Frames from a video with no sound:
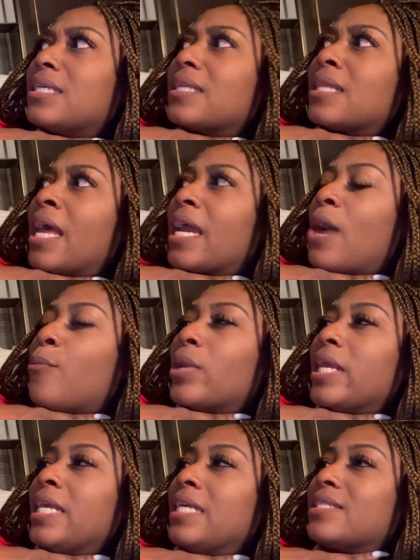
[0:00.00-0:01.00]
Like, I want
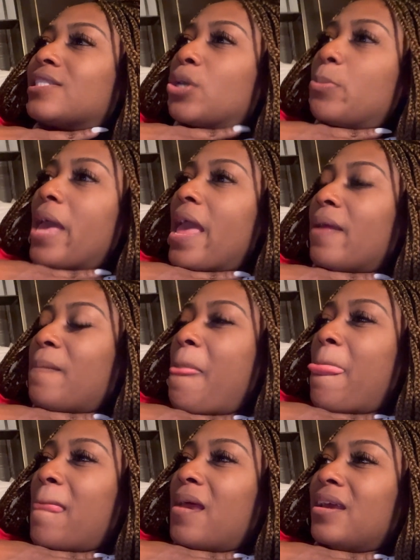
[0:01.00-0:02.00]
to eat so bad.
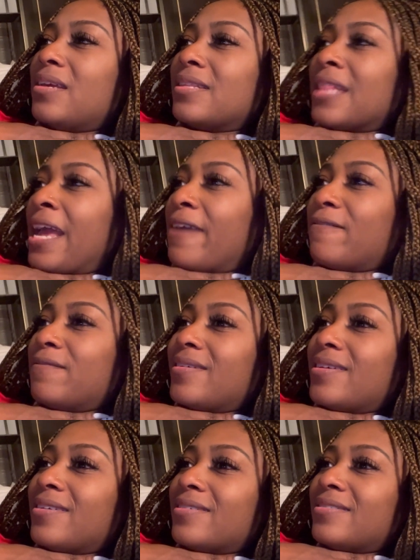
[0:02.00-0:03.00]
Like,
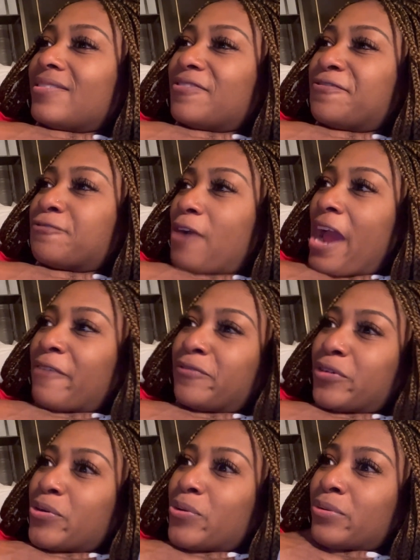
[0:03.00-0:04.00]
fried
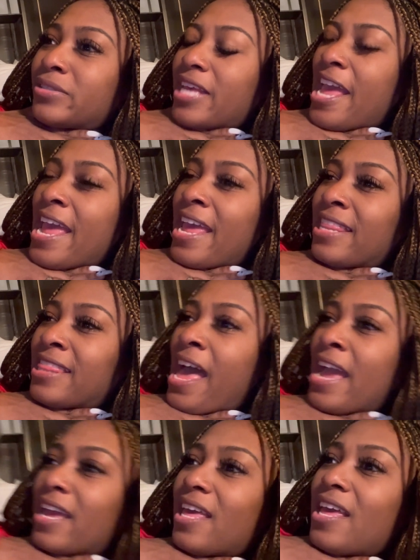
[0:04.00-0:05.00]
foods and, like,